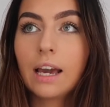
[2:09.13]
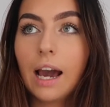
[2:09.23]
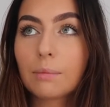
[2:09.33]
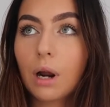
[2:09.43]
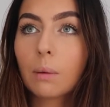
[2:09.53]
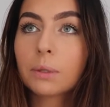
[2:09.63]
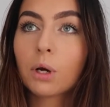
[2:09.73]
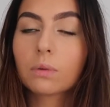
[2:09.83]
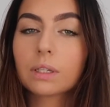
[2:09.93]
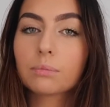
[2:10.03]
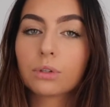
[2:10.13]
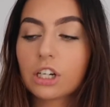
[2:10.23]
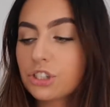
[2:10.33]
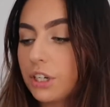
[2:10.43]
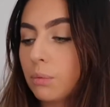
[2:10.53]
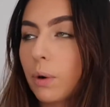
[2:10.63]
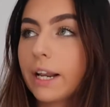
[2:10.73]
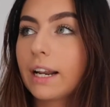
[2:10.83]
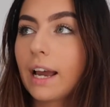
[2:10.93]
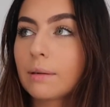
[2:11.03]
I probably only brush it
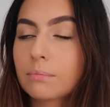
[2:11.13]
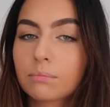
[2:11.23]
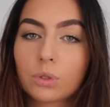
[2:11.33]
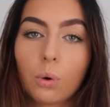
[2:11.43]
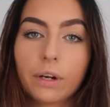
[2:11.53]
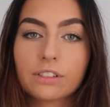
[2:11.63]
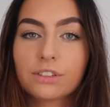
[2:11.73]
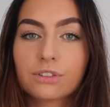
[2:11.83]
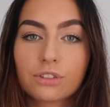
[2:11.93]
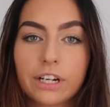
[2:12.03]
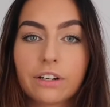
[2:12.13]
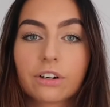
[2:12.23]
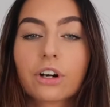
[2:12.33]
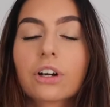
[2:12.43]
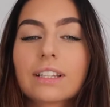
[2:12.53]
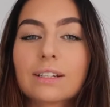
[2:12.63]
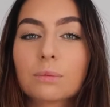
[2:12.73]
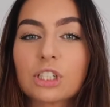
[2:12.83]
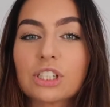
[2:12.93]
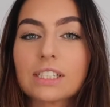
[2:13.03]
when I'm going to straighten or curl it,
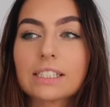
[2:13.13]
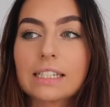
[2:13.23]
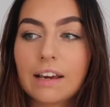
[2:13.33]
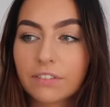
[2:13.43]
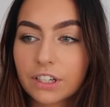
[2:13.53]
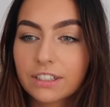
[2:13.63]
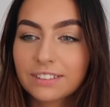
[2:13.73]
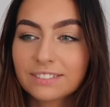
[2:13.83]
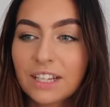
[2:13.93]
which is never,